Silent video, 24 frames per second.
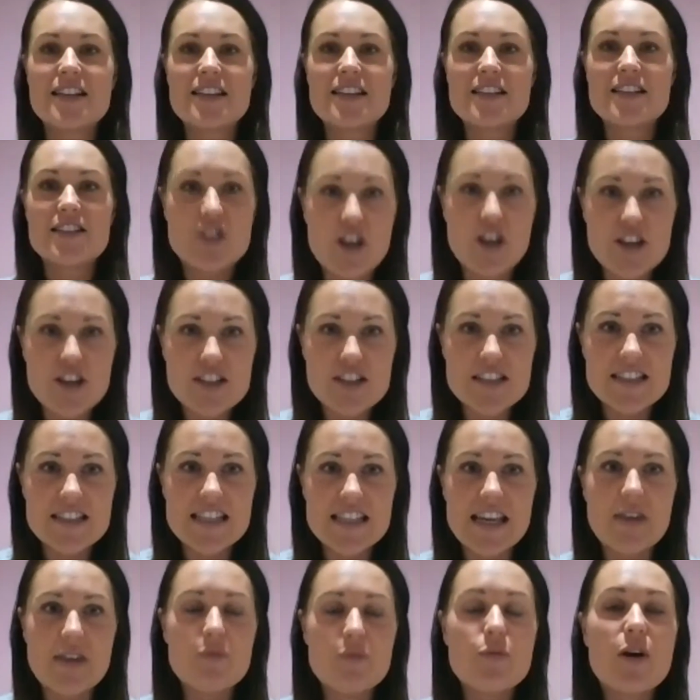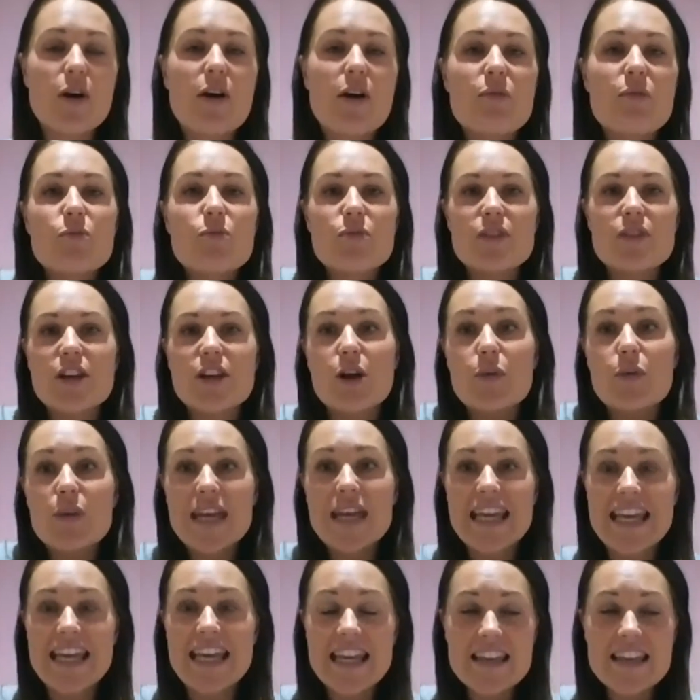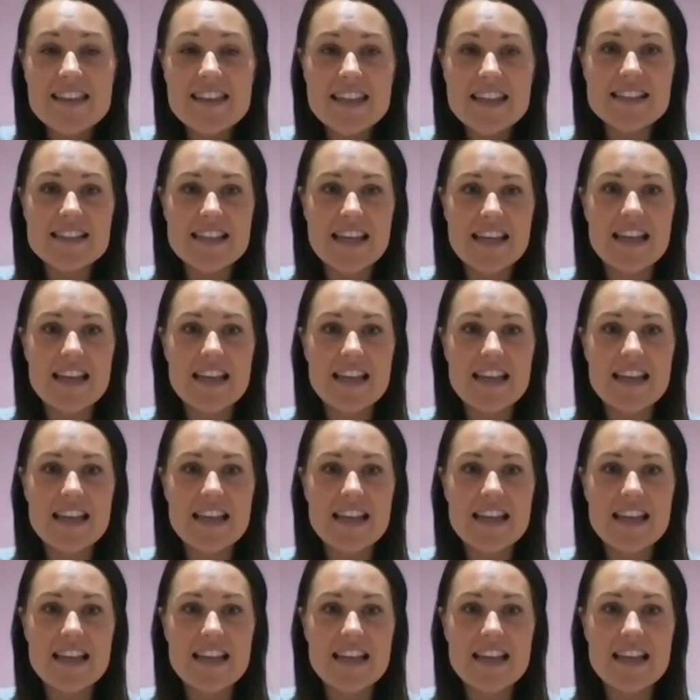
certainty and and you know we hear this